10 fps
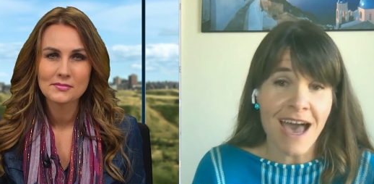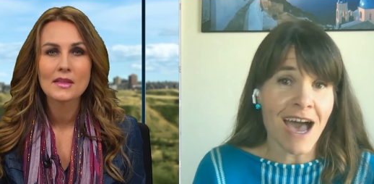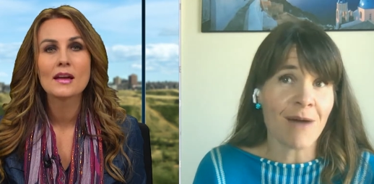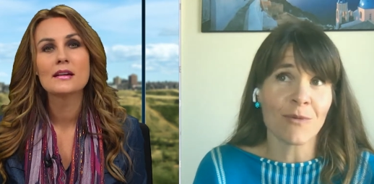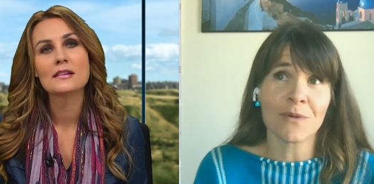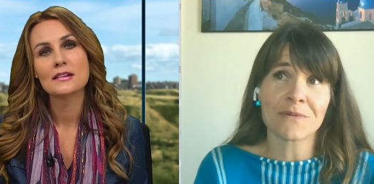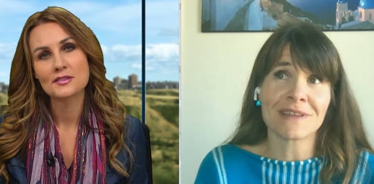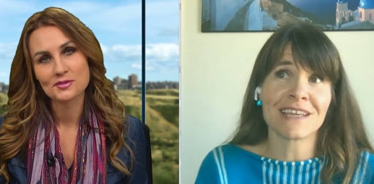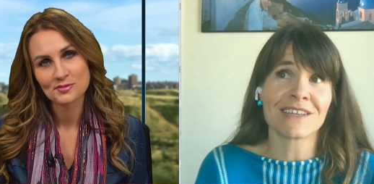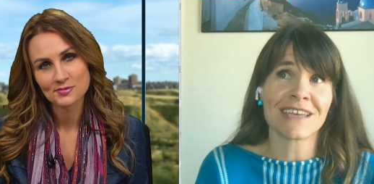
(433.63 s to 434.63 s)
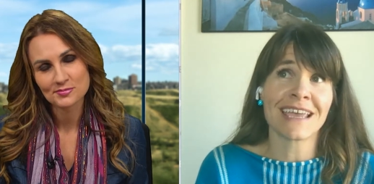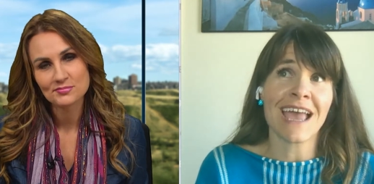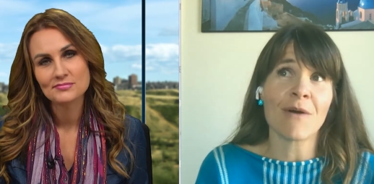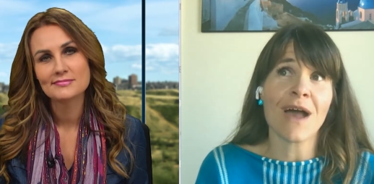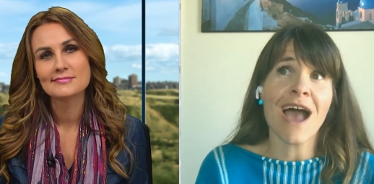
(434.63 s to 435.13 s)
Speaker 1: Um, we're really mm. looking
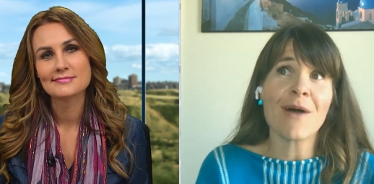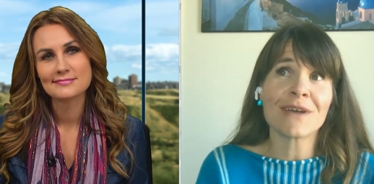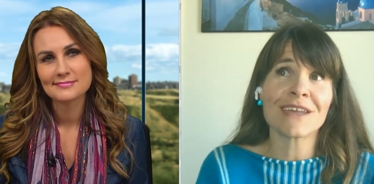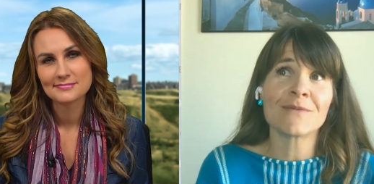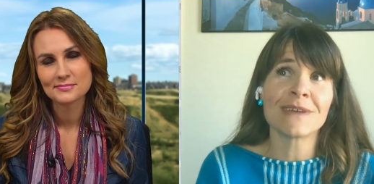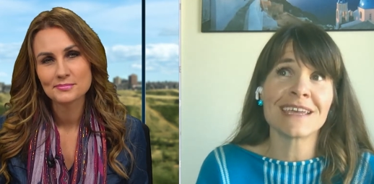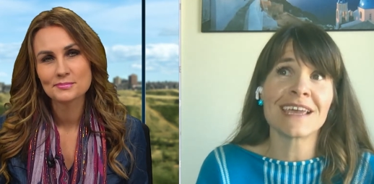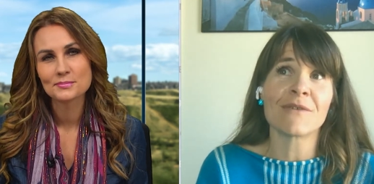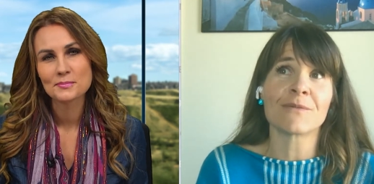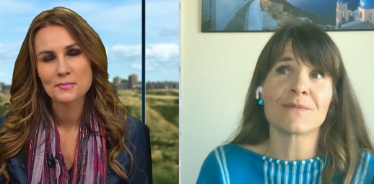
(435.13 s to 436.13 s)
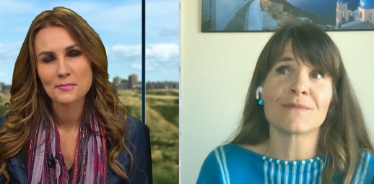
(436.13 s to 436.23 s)
at how can we